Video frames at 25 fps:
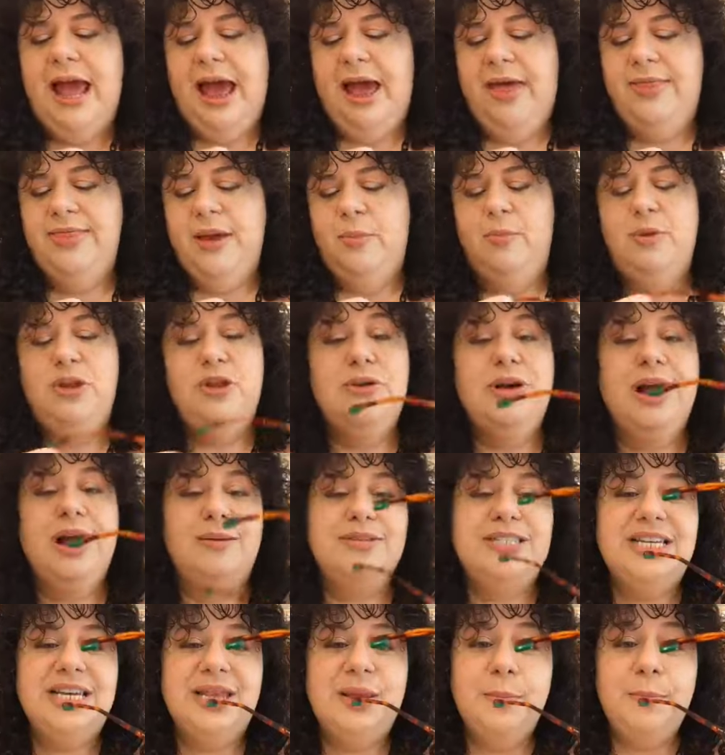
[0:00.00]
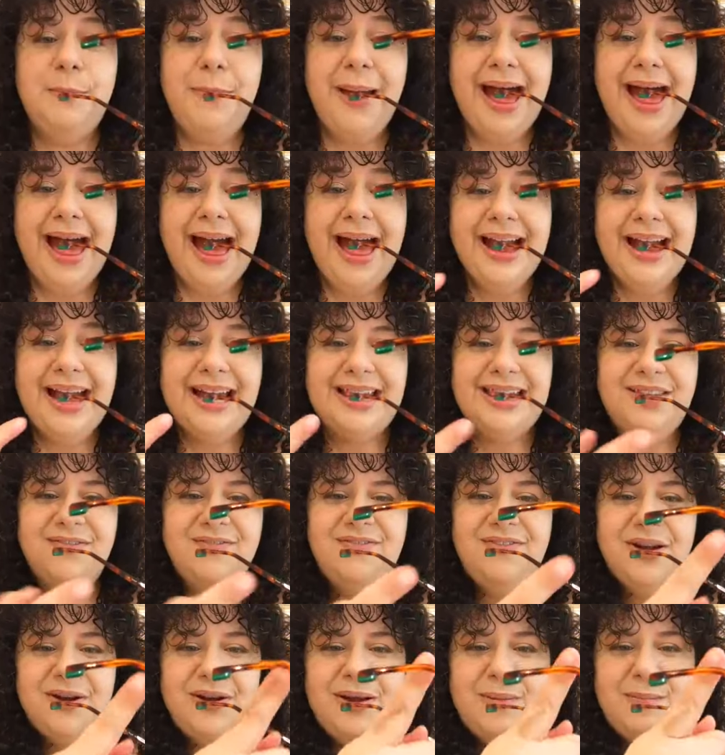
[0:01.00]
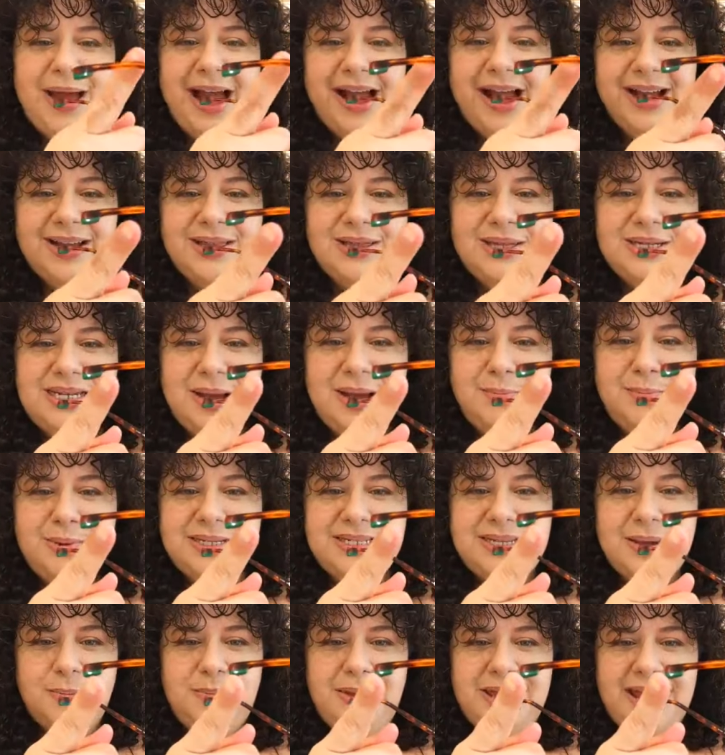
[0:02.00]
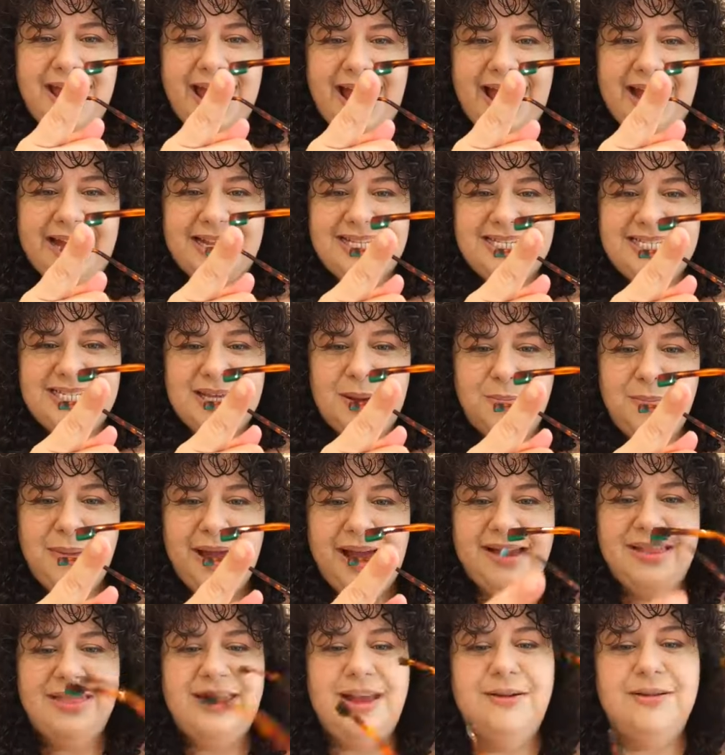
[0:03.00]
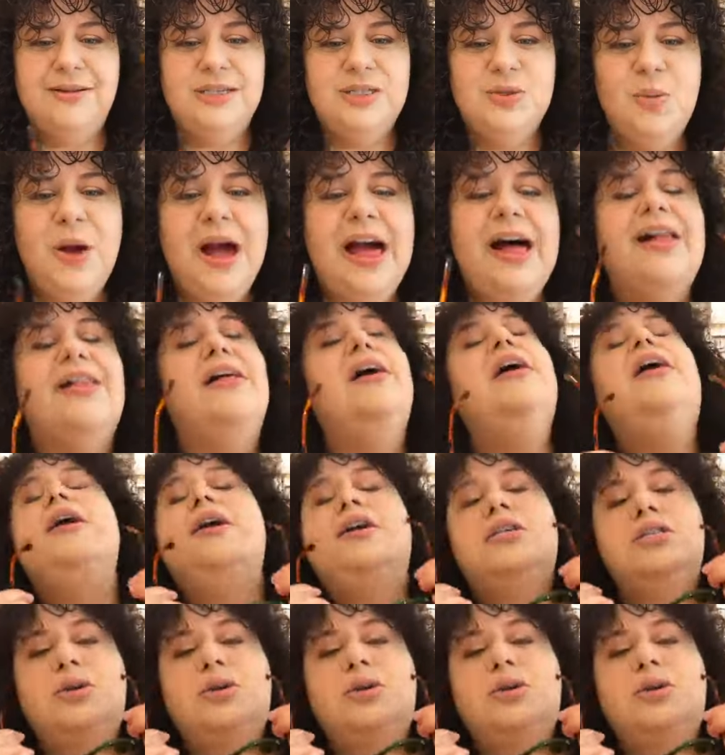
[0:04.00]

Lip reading: And then when you come to the back, at the very back on the temple tip, he adds some back there as well.